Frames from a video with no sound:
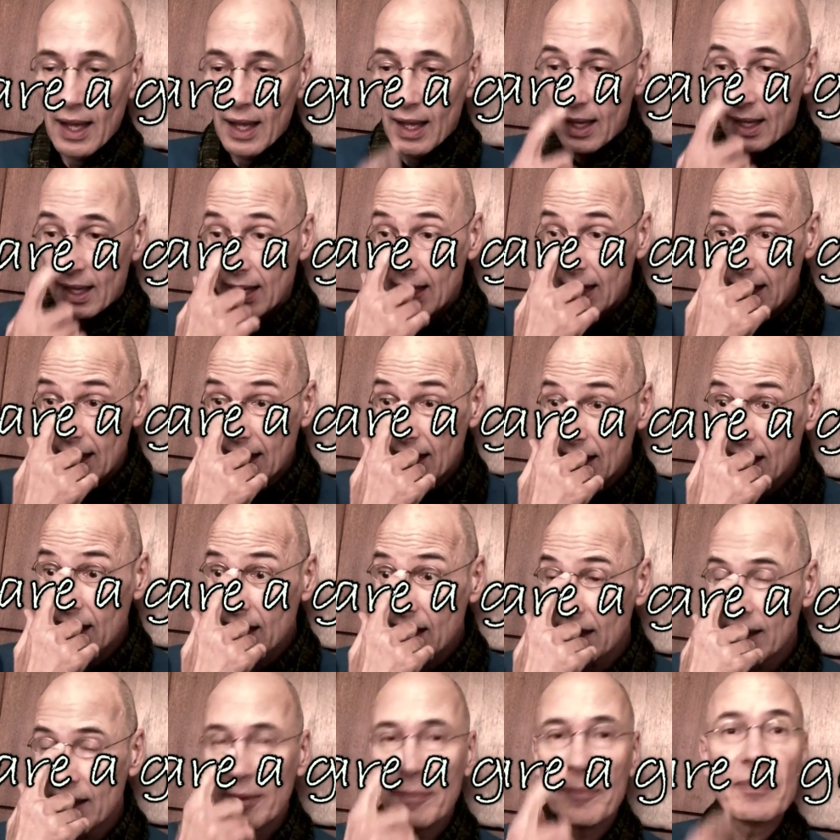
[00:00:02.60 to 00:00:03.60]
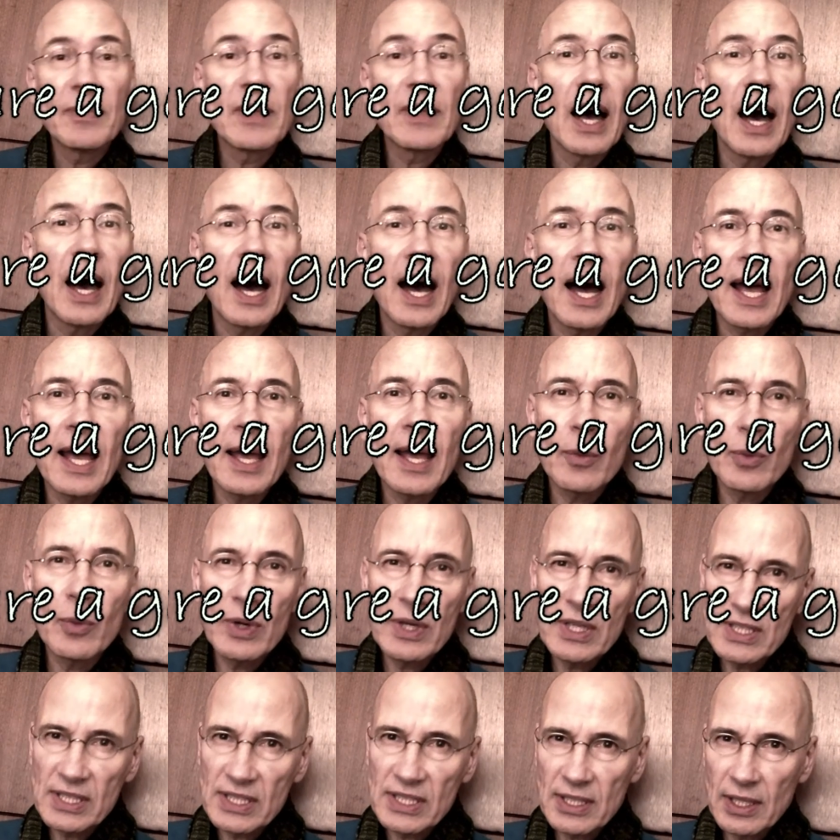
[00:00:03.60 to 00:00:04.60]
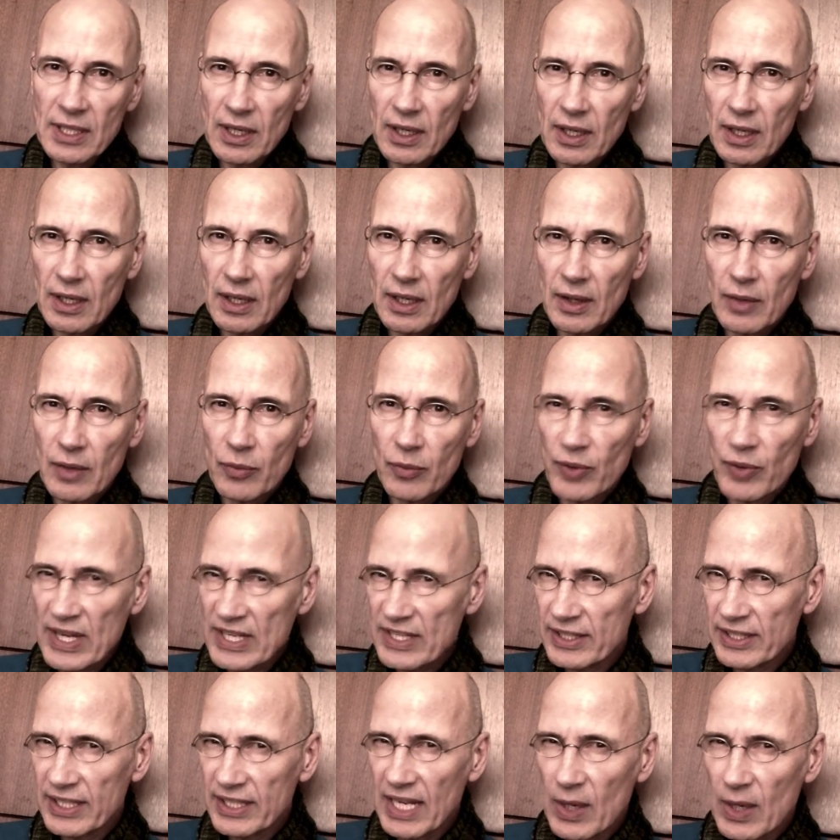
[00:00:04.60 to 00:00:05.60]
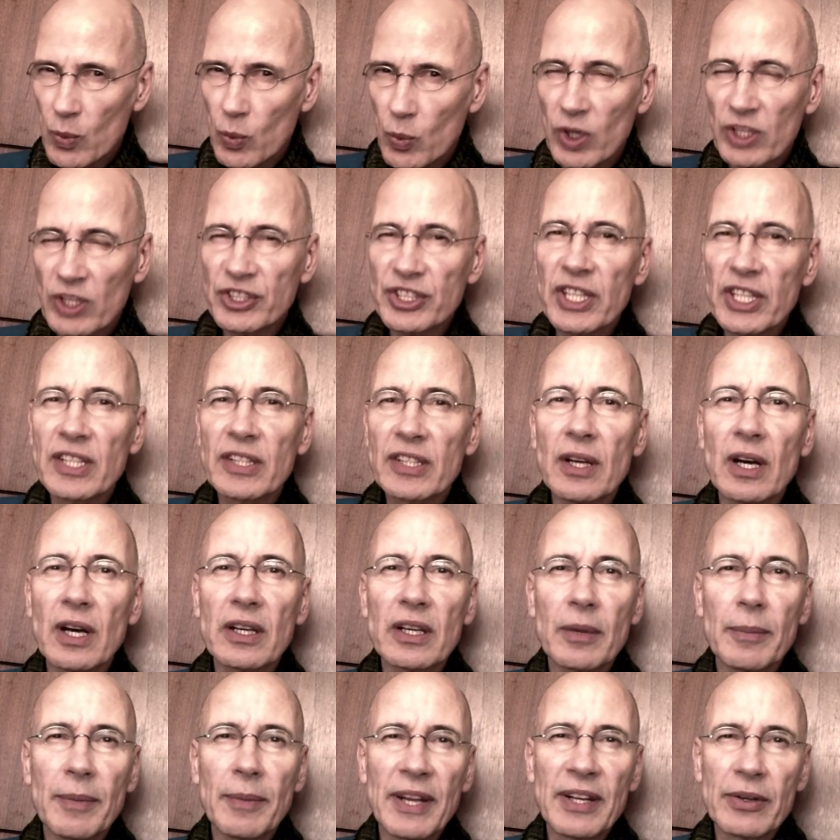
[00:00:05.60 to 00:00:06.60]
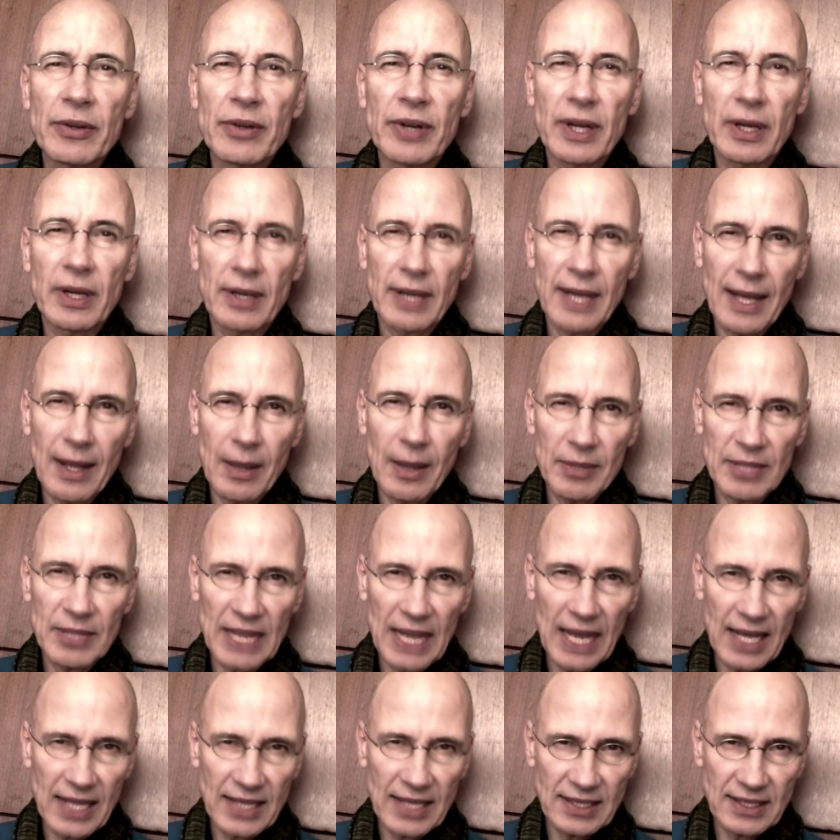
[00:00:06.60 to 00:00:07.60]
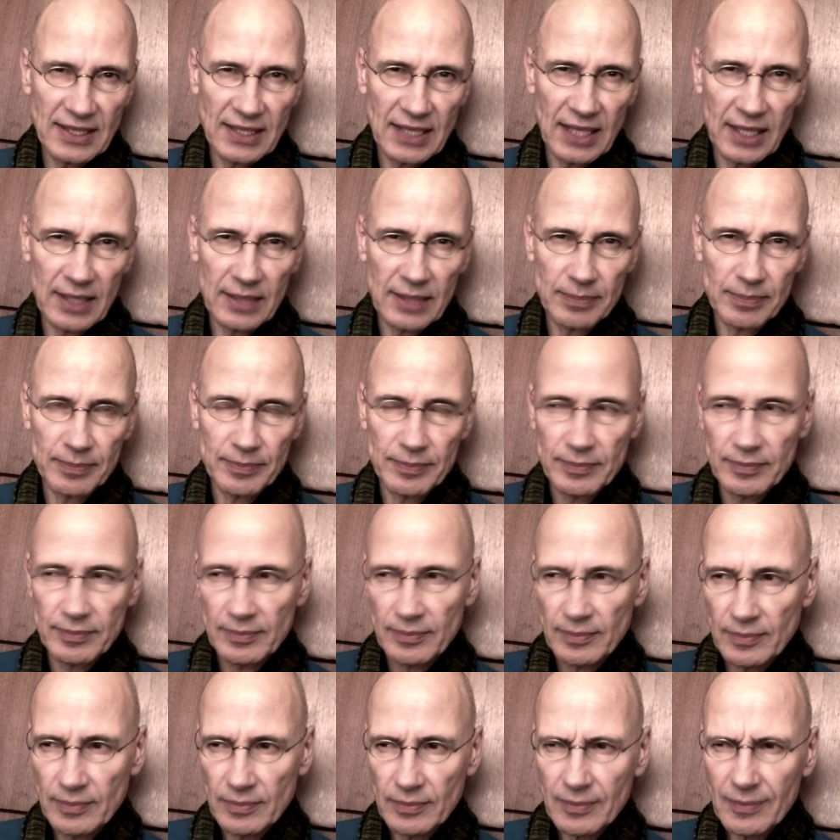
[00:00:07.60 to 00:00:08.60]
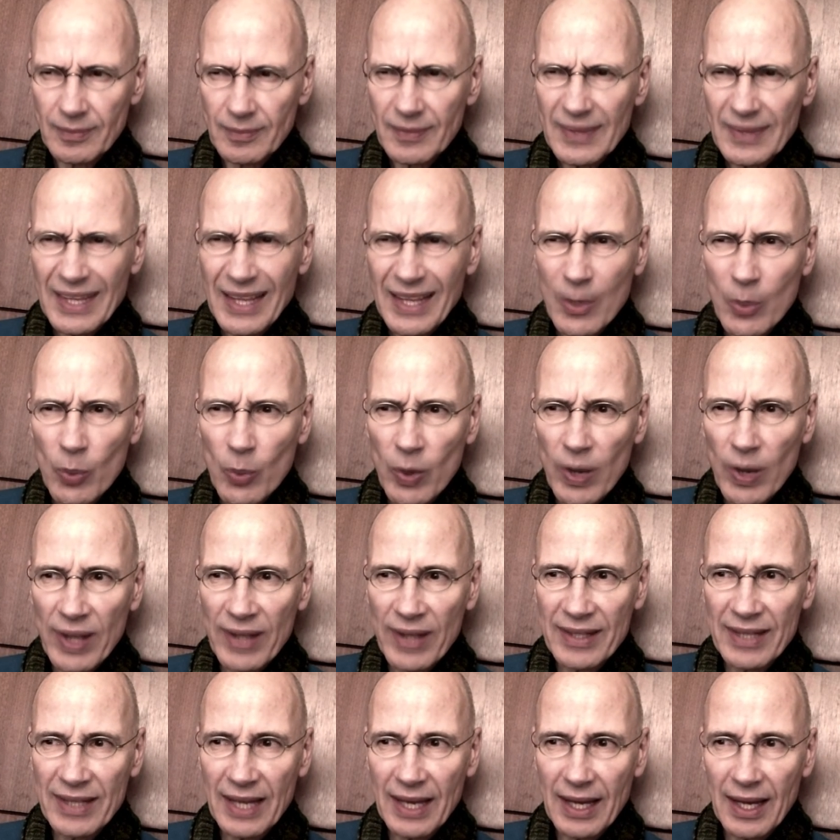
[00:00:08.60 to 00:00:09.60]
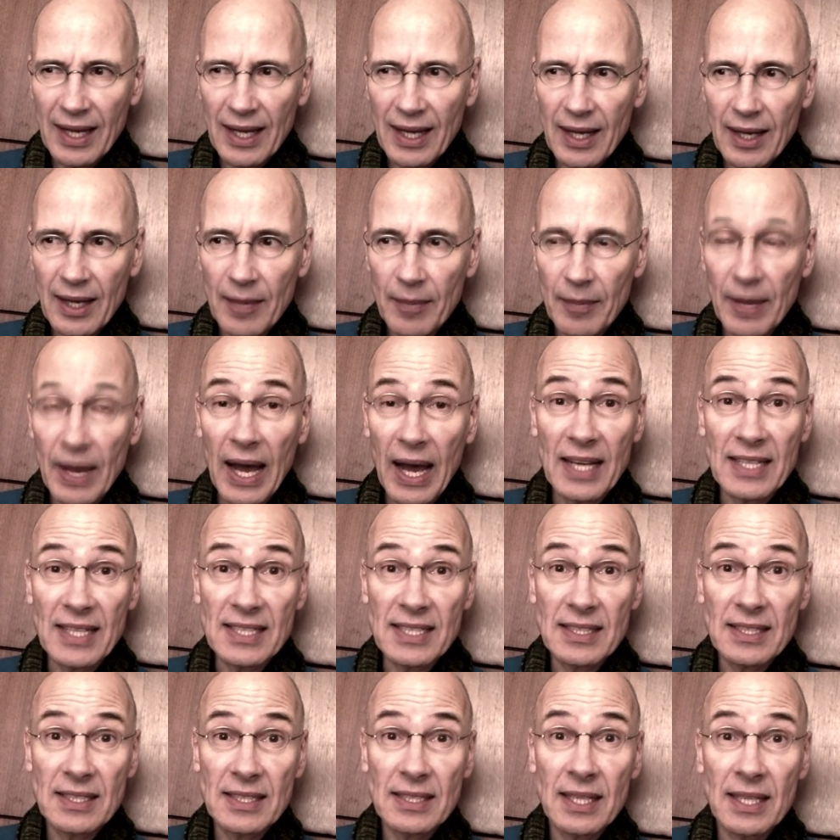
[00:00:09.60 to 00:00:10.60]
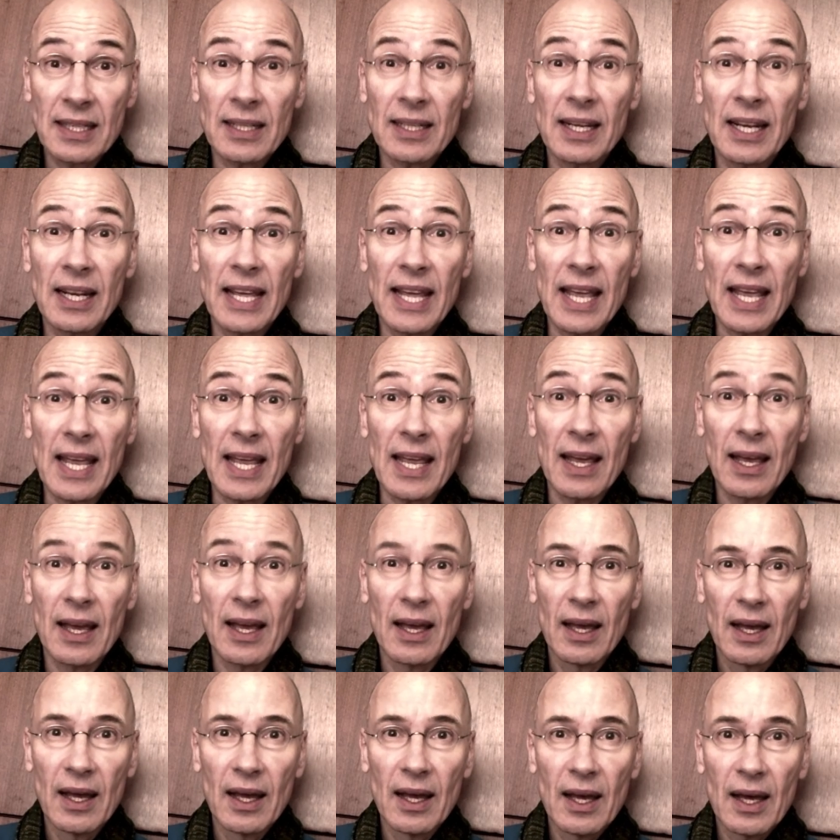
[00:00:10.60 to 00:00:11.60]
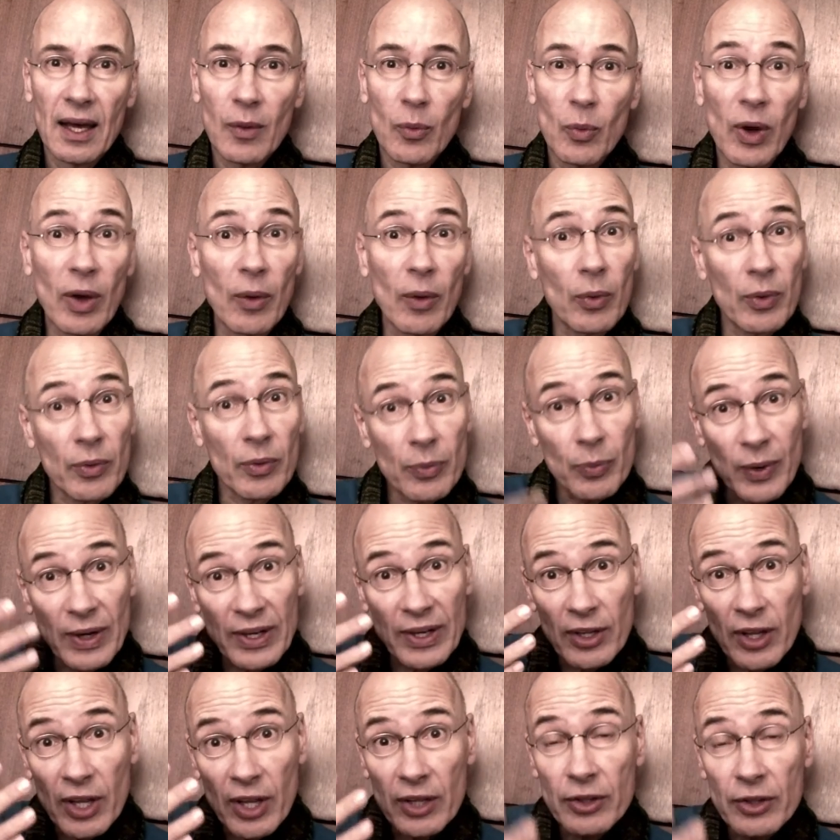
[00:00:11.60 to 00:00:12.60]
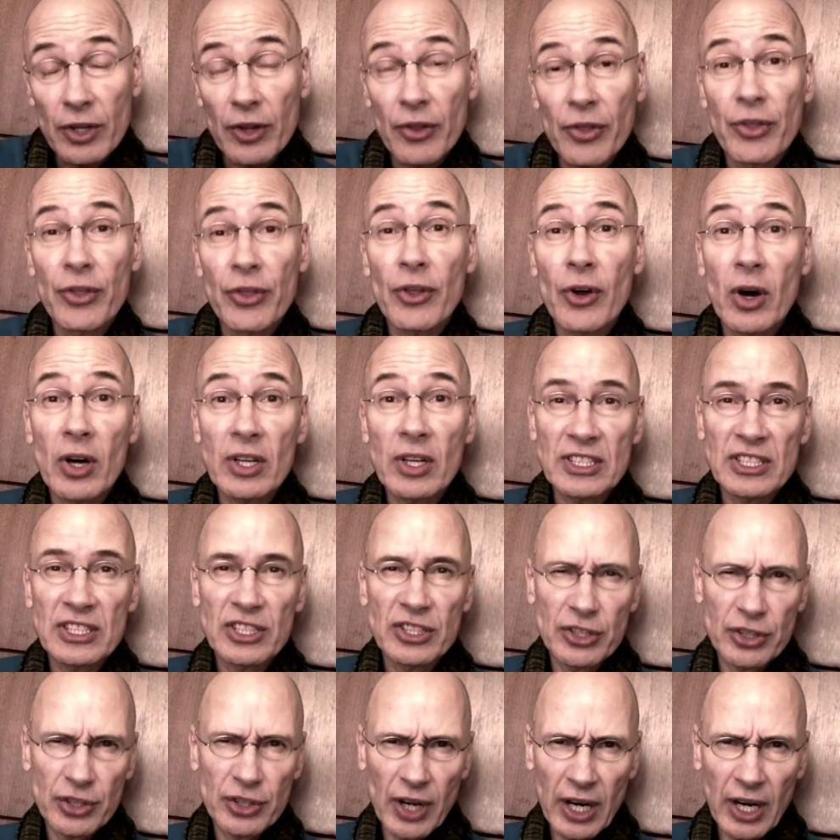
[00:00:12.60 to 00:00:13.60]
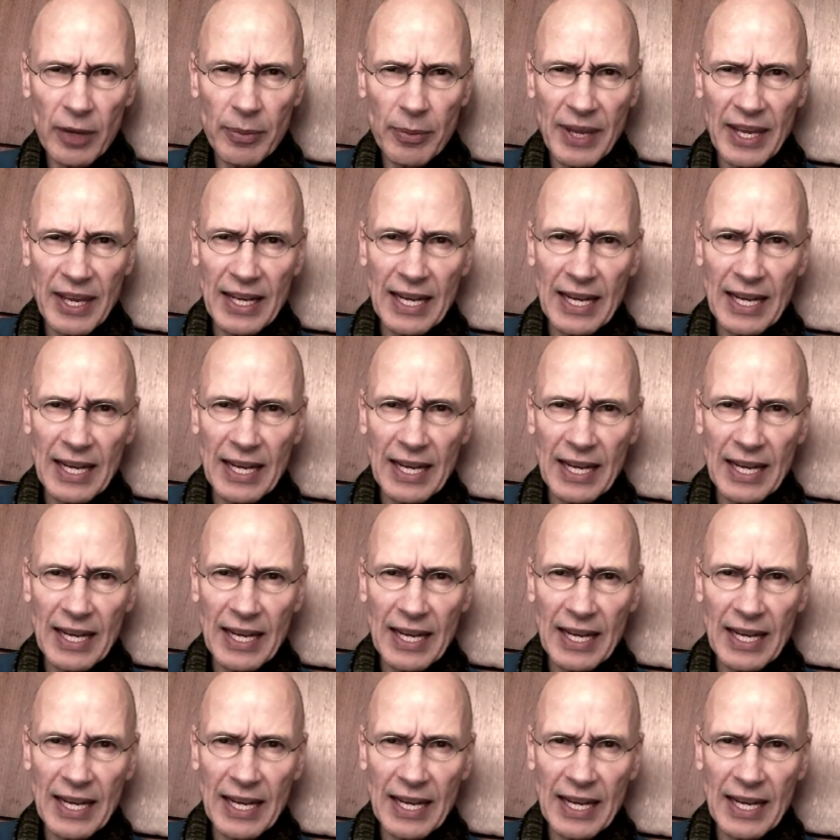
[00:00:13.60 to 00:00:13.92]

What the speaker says: I was recently watching a documentary on Albert Einstein when I suddenly, well, when the thought struck me